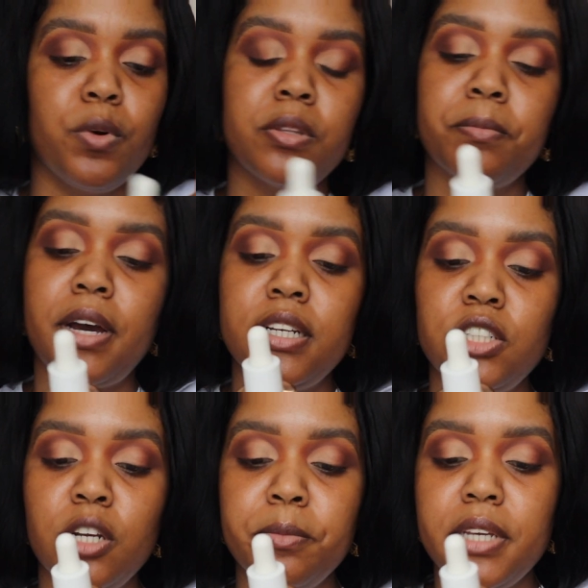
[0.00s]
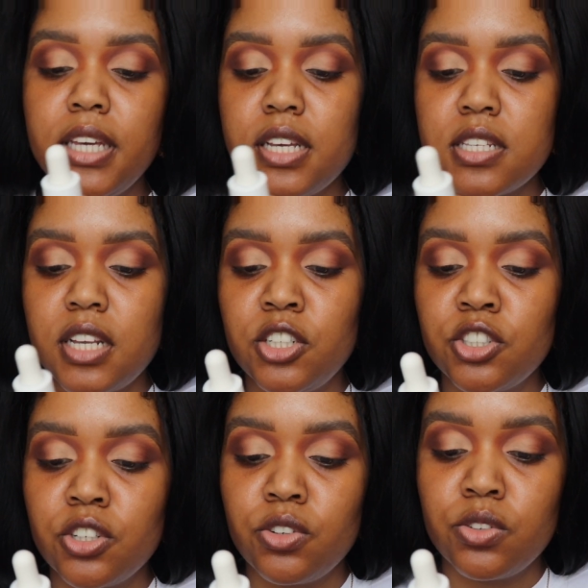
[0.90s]
my Derma E
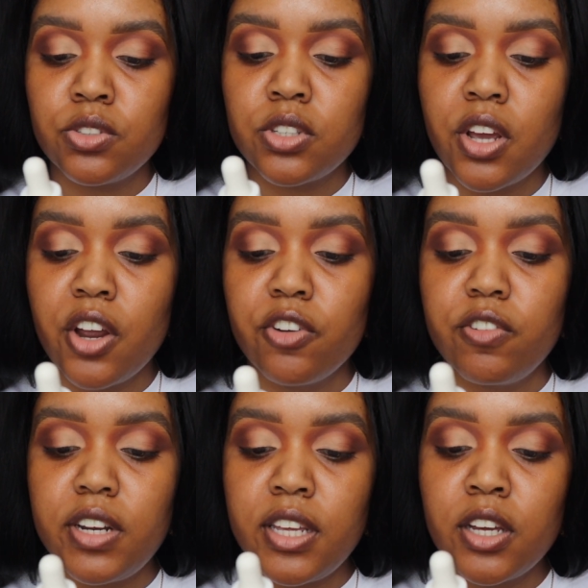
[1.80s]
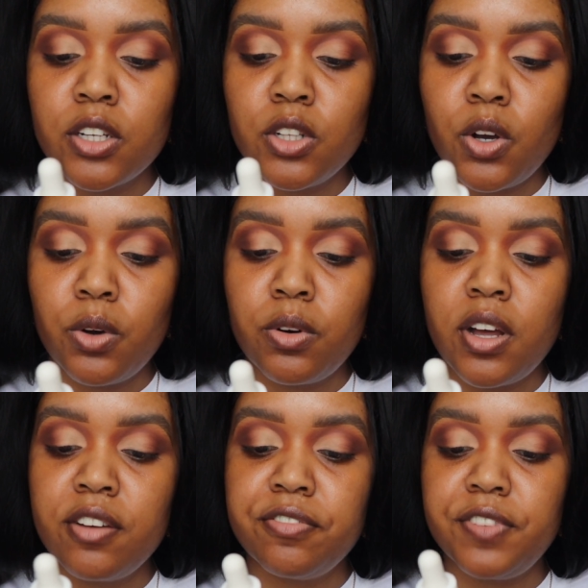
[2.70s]
Essentials Radiant Glow
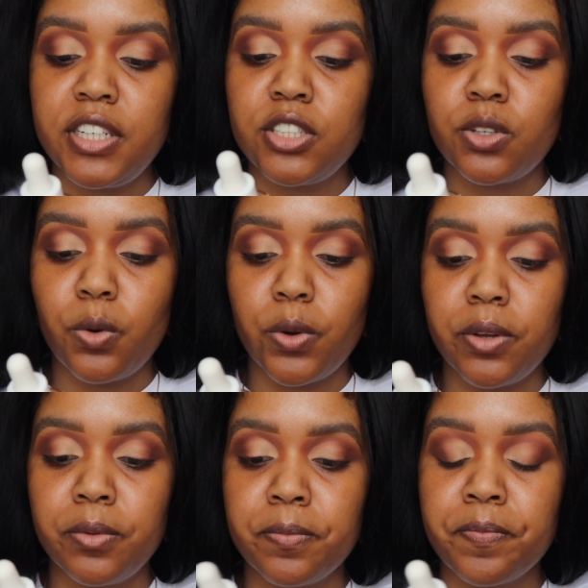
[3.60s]
Face Oil.